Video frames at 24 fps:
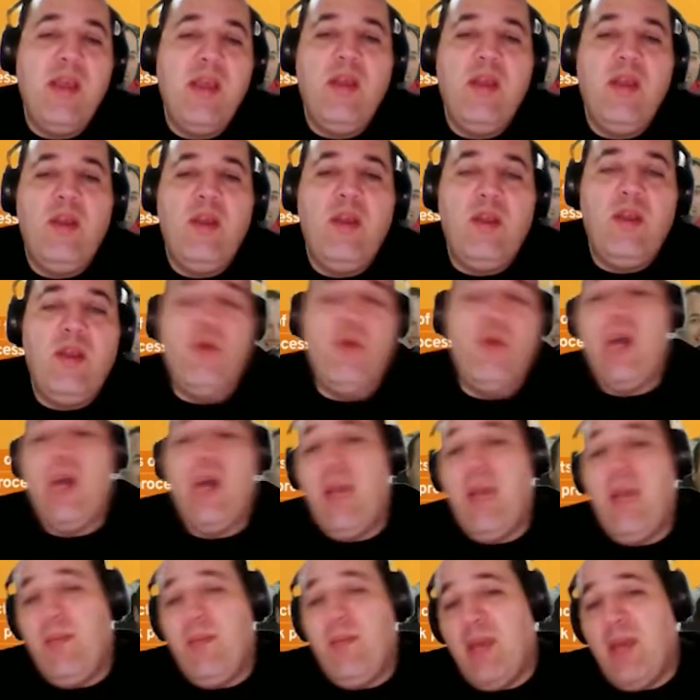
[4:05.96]
So
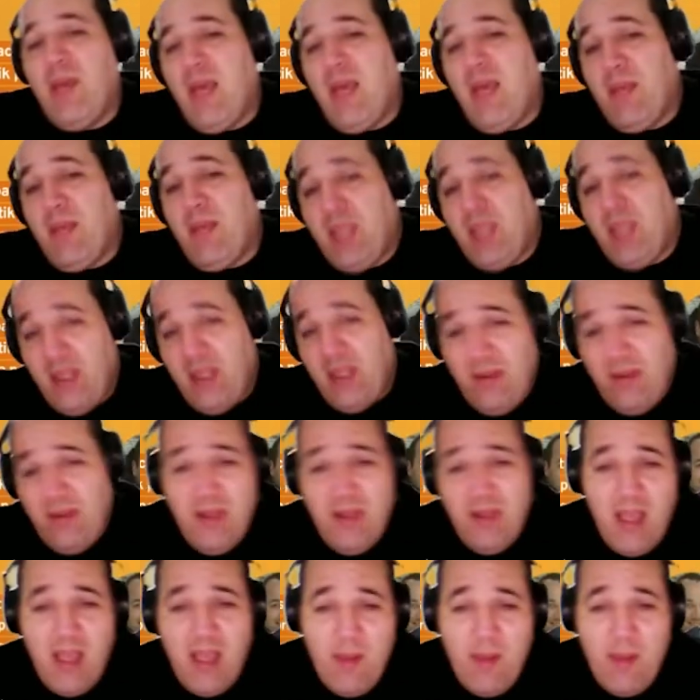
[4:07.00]
I'm a son.
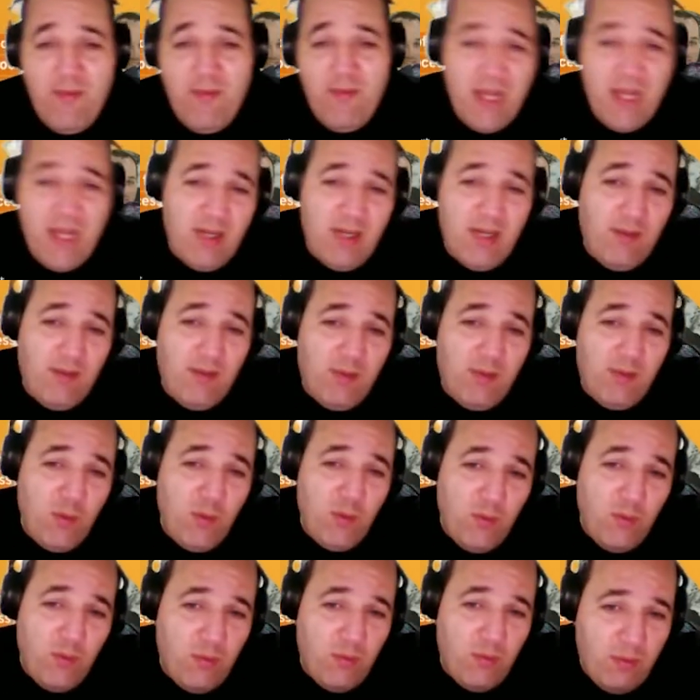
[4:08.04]
I'm a father of
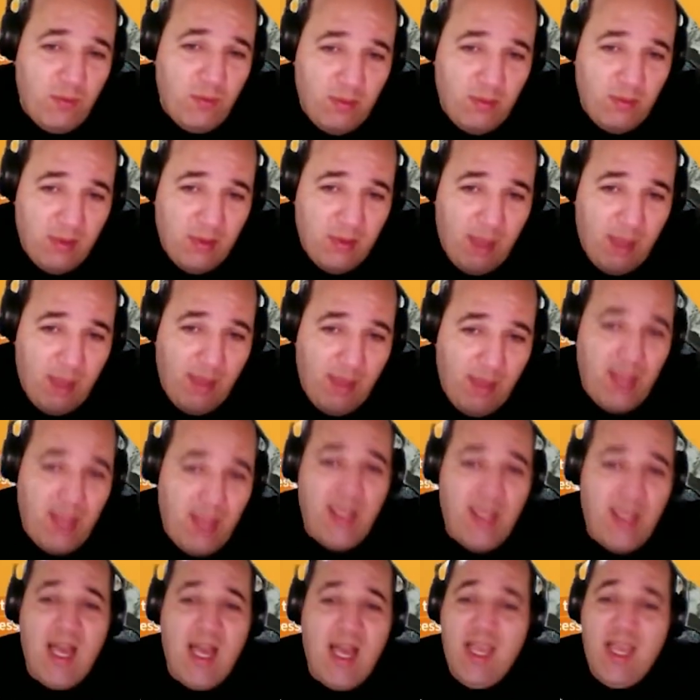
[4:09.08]
two
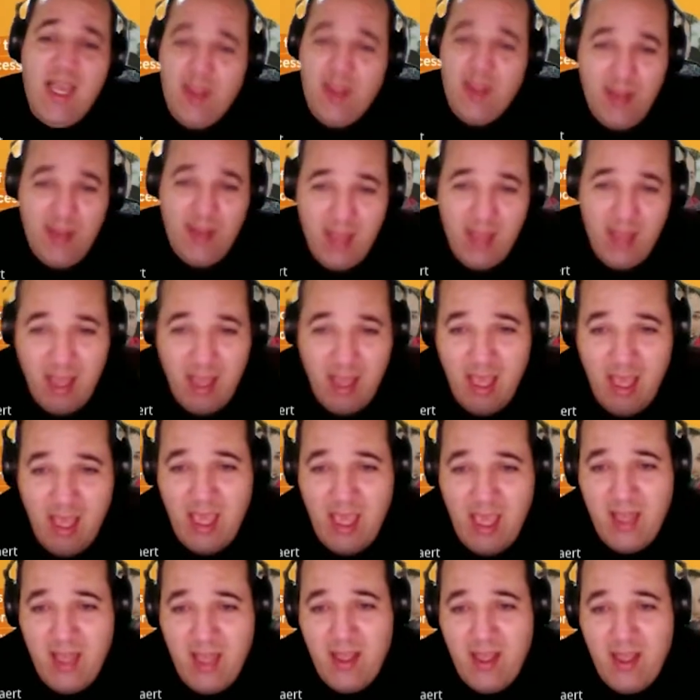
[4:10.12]
amazing guys,
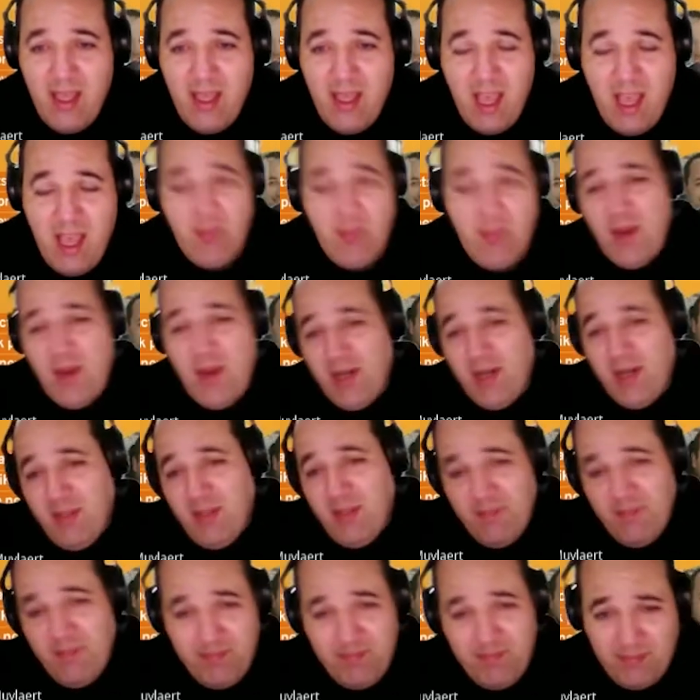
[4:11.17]
and I am married.
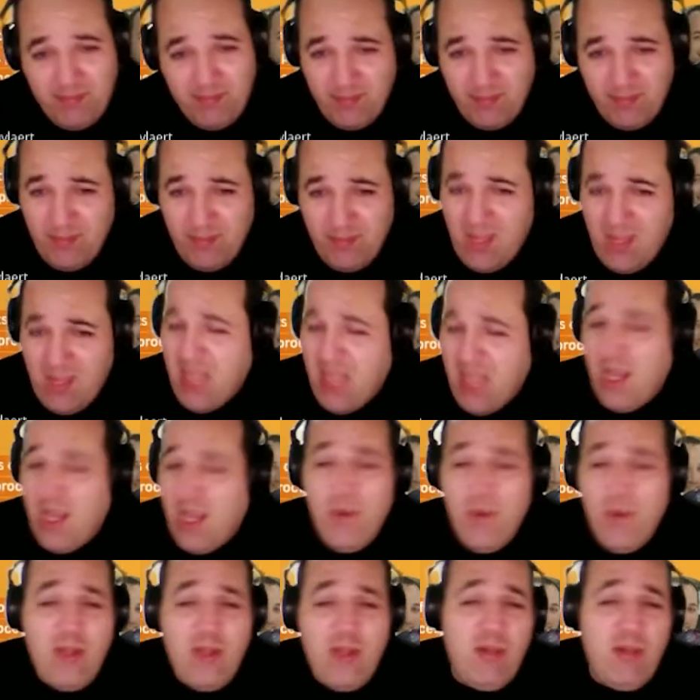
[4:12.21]
And I
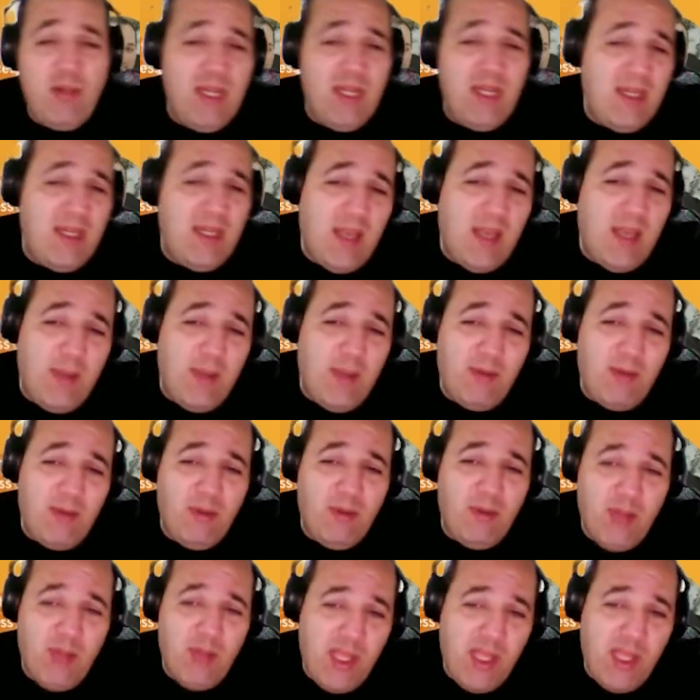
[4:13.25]
want to learn about
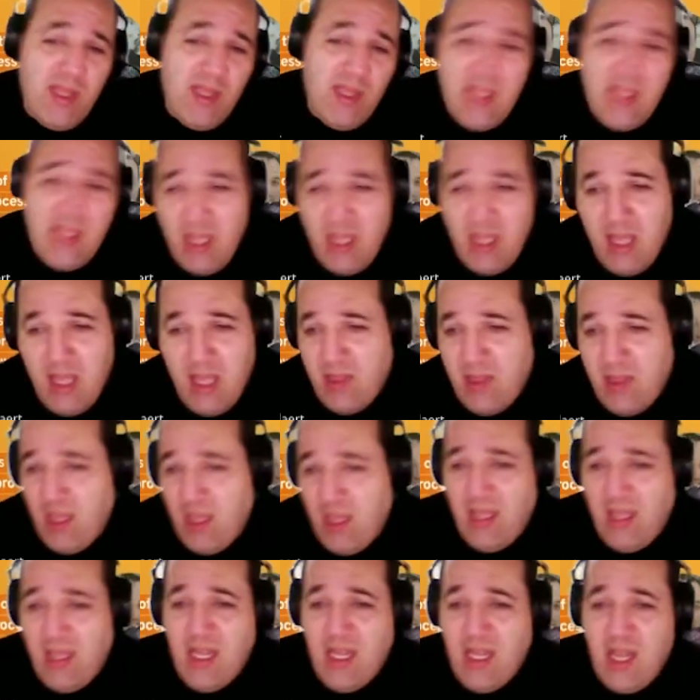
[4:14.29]
logistics and
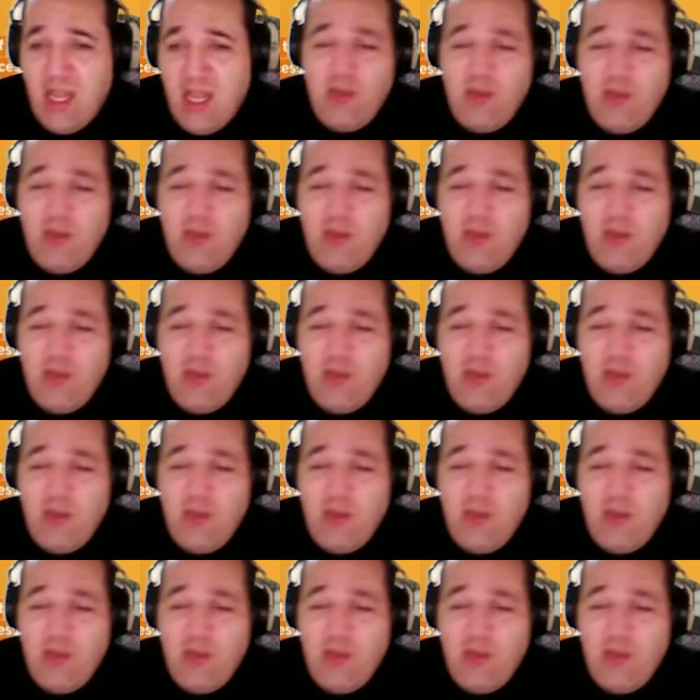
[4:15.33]
international